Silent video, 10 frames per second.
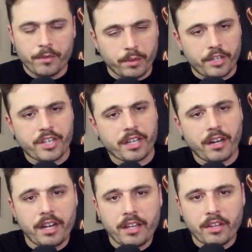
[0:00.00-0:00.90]
If you want to check out
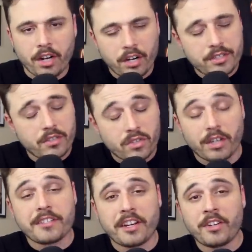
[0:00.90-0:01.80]
any of the cards that you
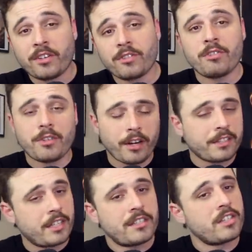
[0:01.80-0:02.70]
saw today, you can do so at our
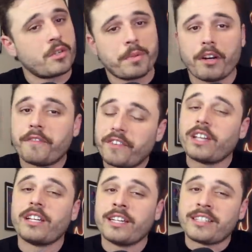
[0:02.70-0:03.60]
TCG Player
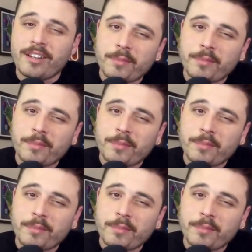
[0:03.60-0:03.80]
affiliate link down